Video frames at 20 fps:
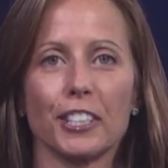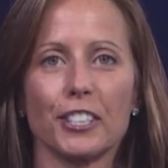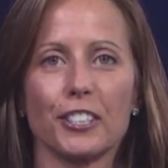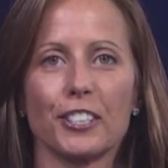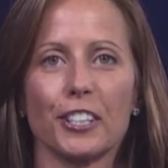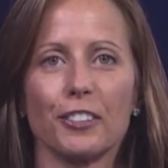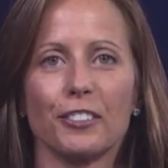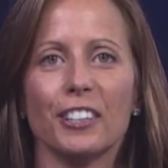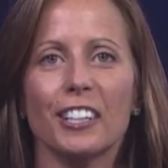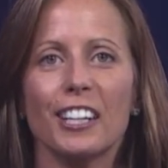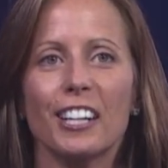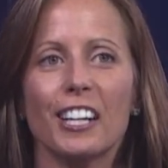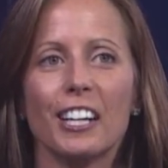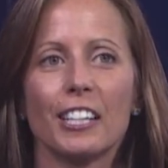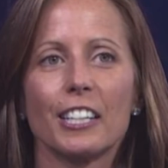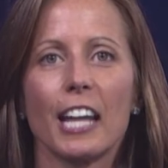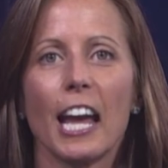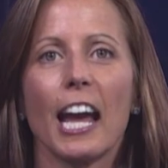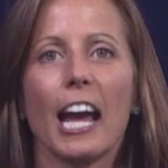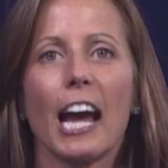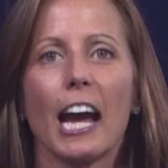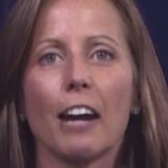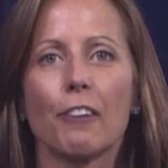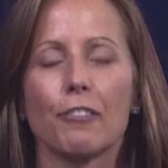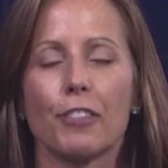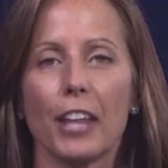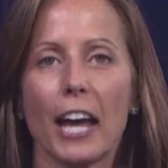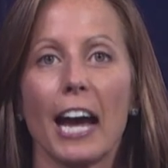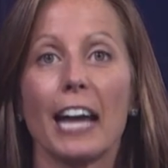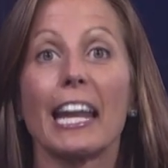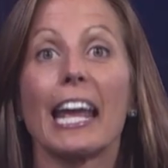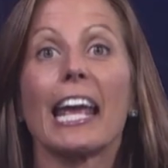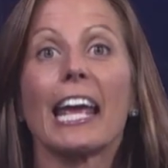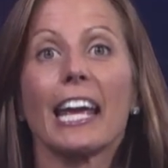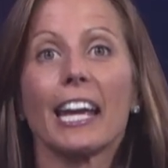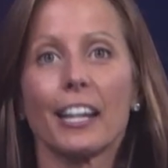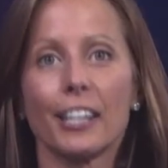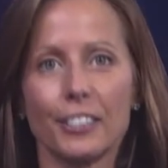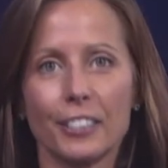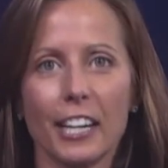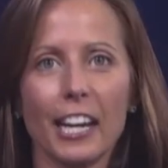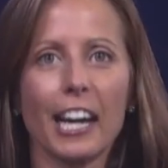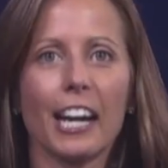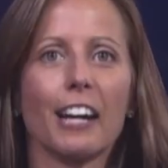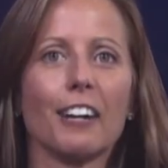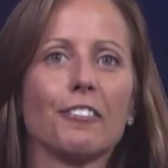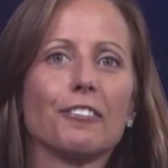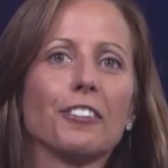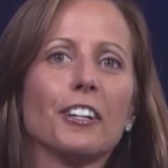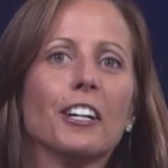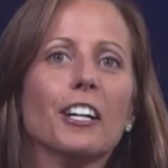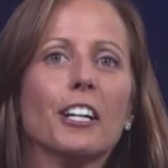So to have that and to have